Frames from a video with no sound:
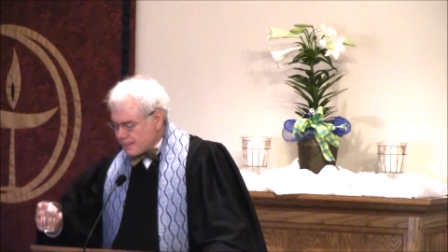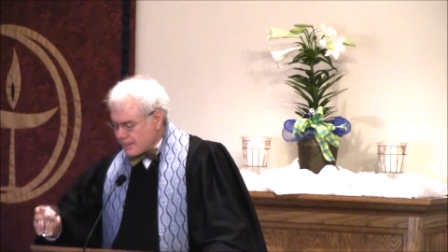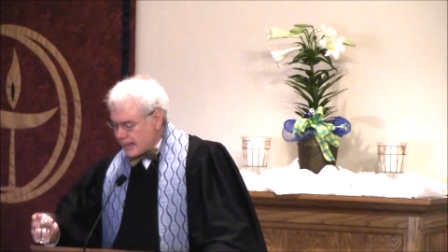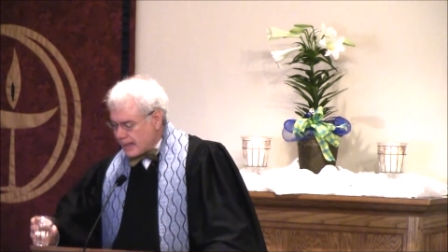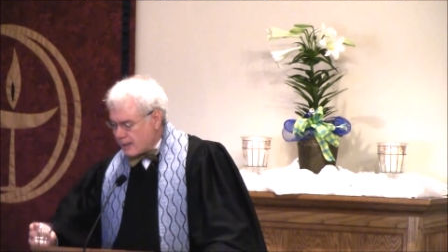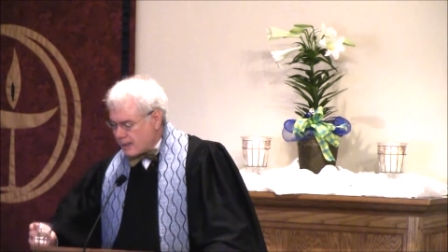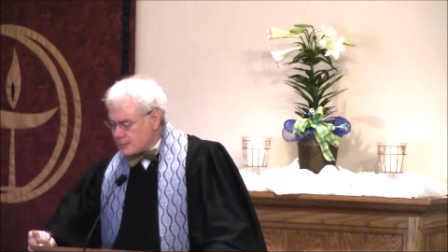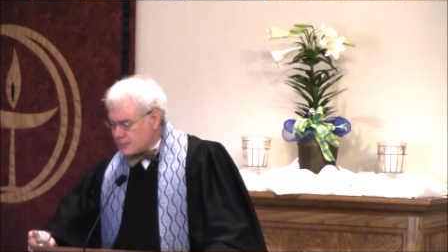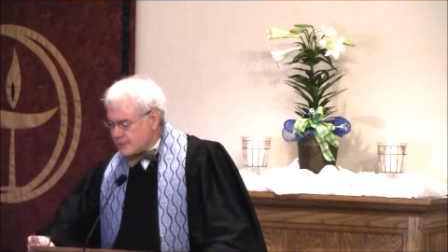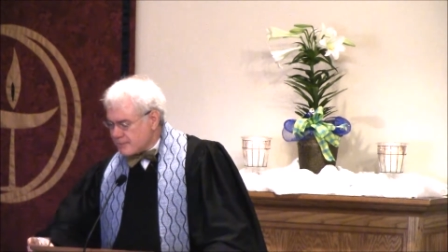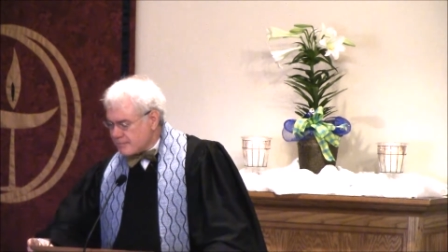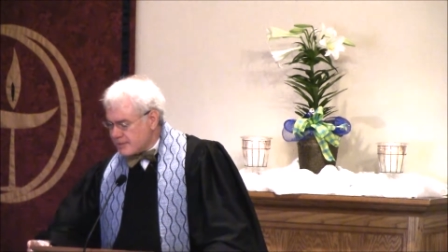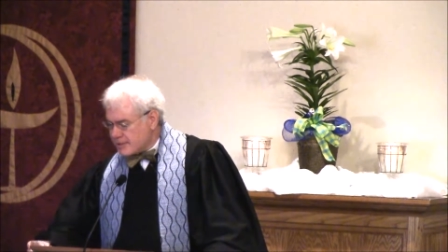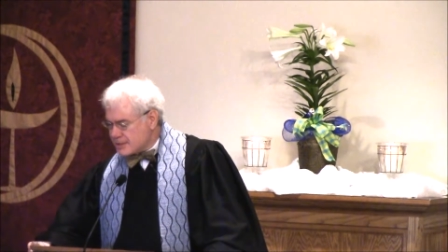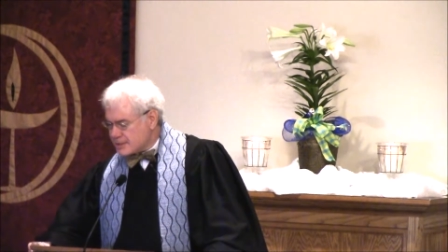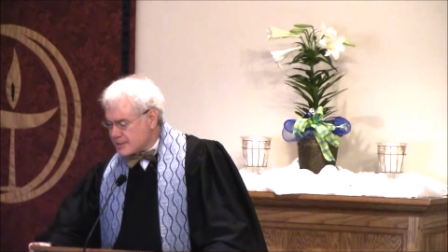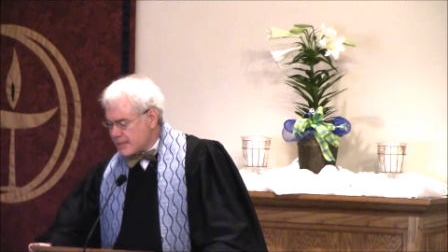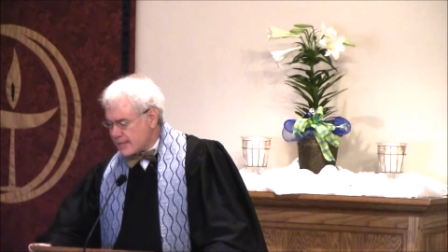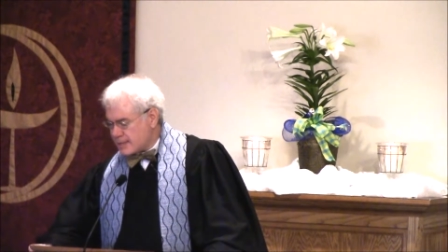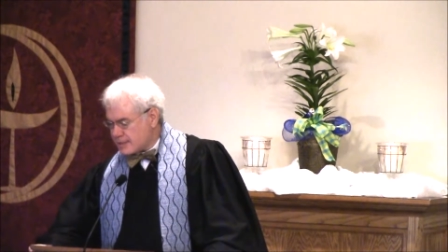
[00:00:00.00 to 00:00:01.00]
How
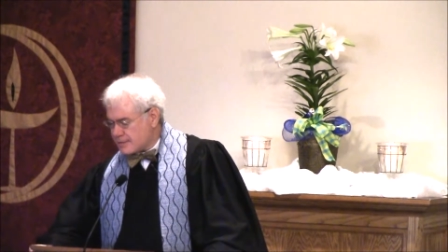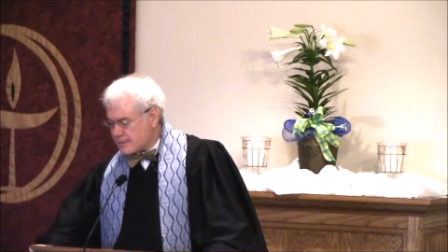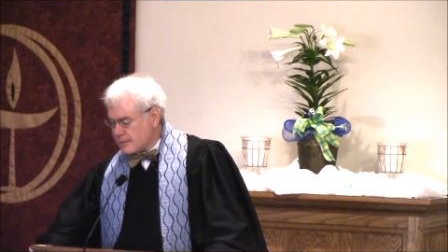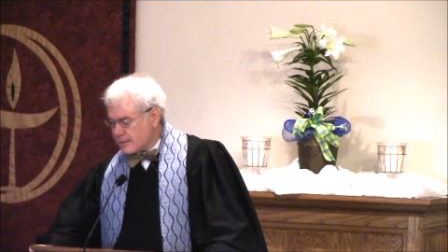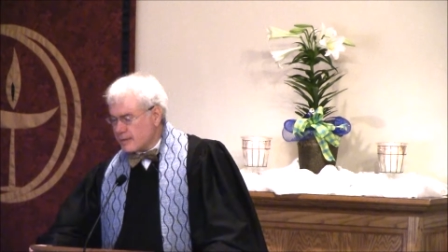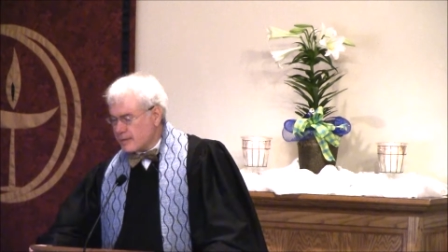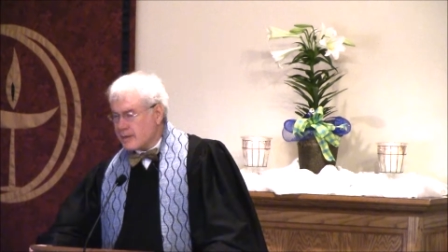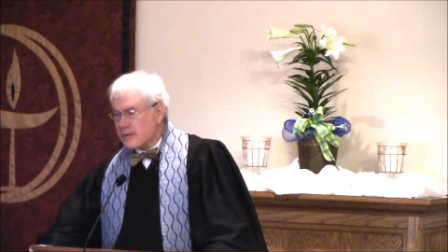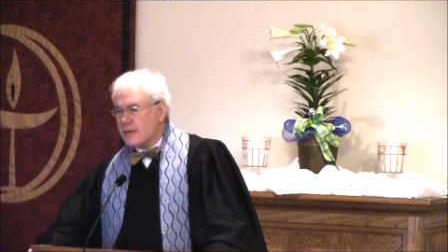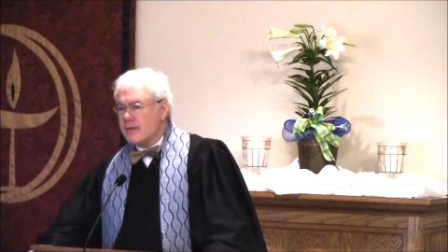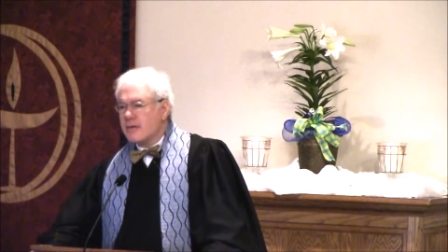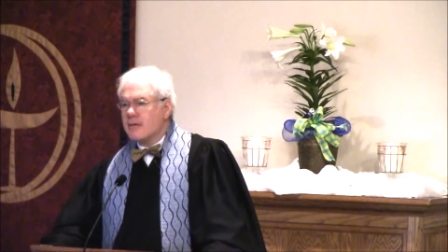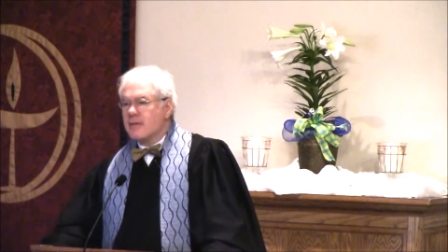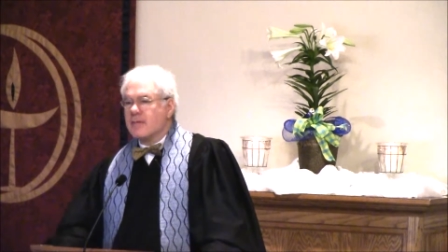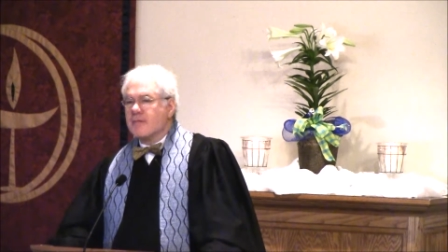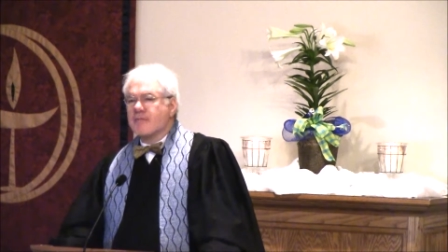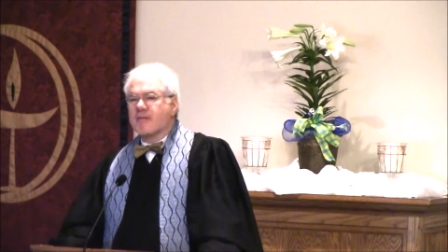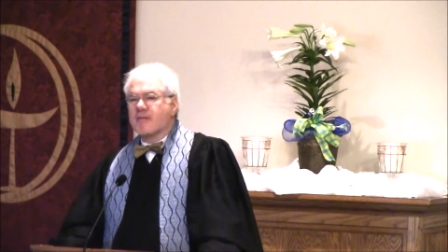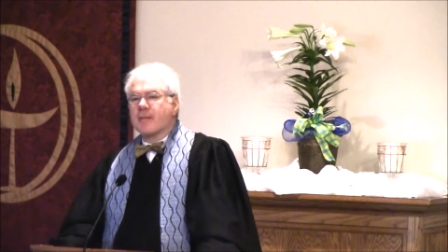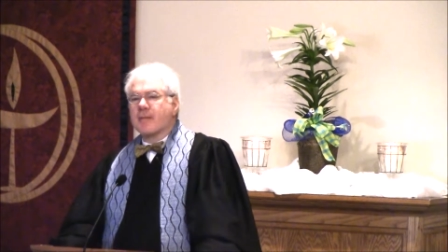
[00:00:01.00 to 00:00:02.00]
different is that
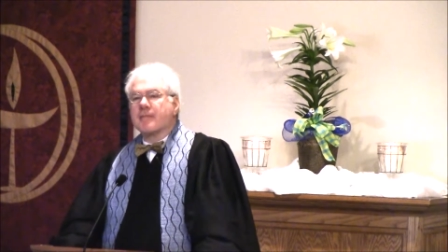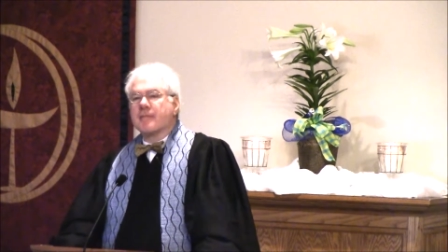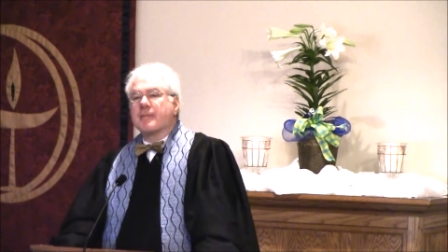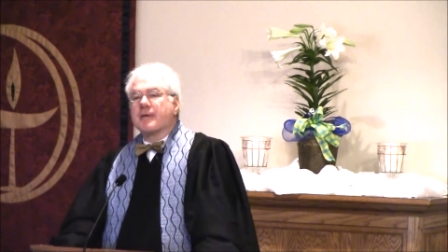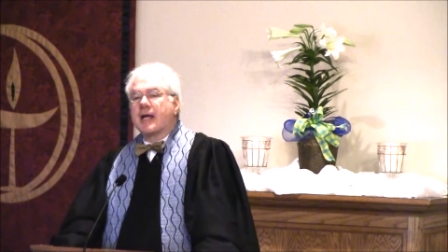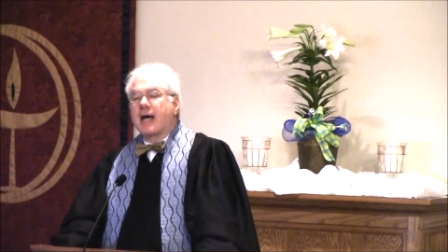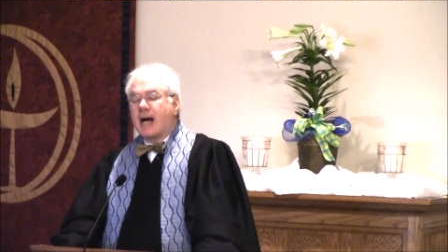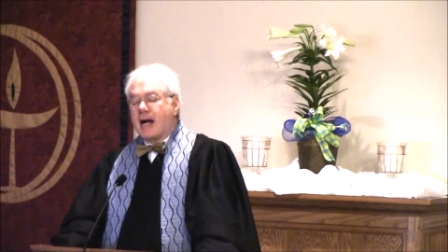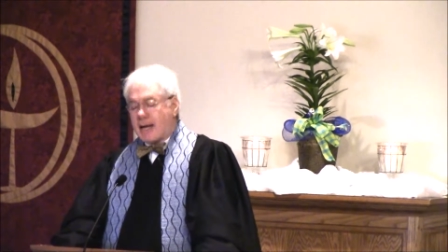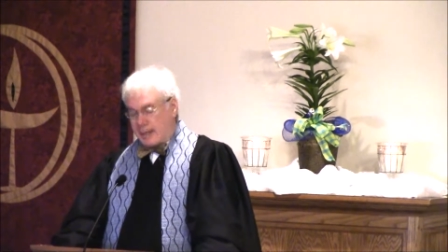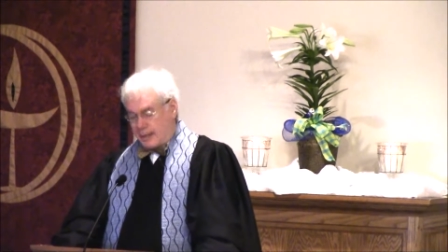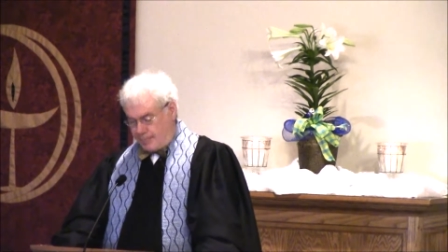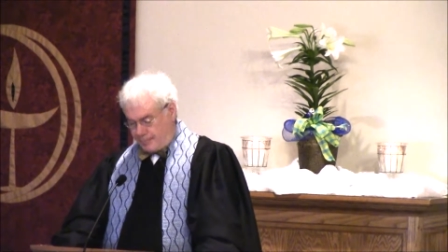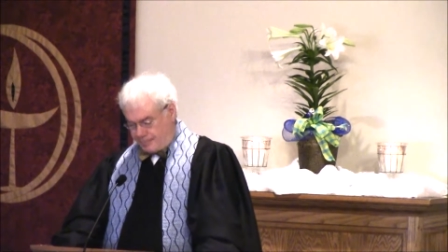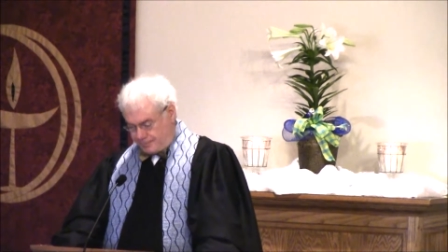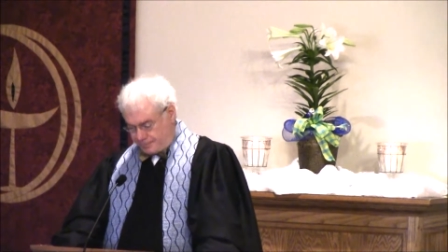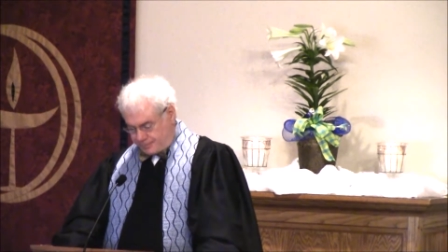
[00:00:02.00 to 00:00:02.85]
from God?